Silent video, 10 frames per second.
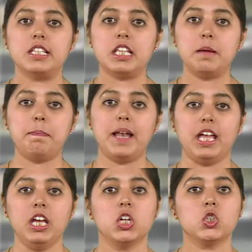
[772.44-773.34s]

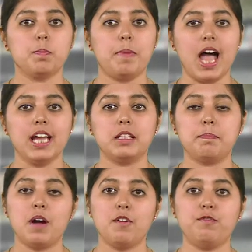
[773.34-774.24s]
simply to buy the
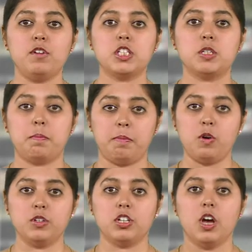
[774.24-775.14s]
powerful
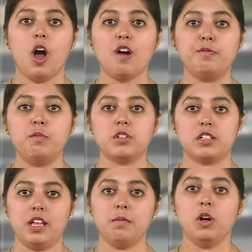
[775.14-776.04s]
support of
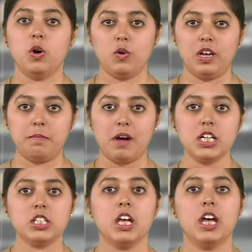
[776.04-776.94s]
Muslim
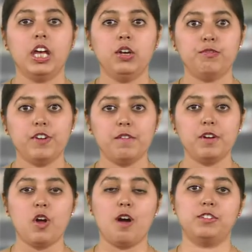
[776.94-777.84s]
ulemas in
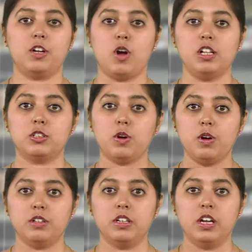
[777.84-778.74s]
favor of the royal
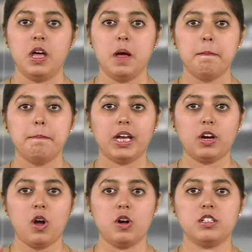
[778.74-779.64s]
throne.
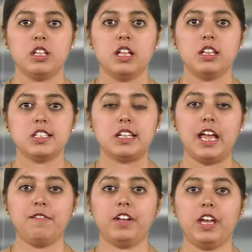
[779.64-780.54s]
Because the
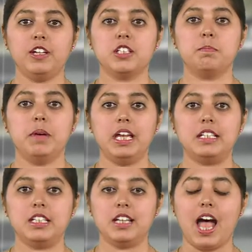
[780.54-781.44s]
slave kings
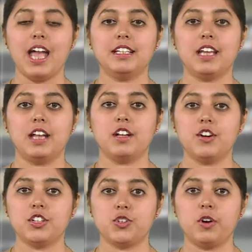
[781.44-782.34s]
being denied an
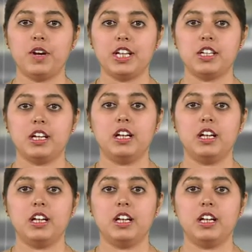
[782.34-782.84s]
aristocratic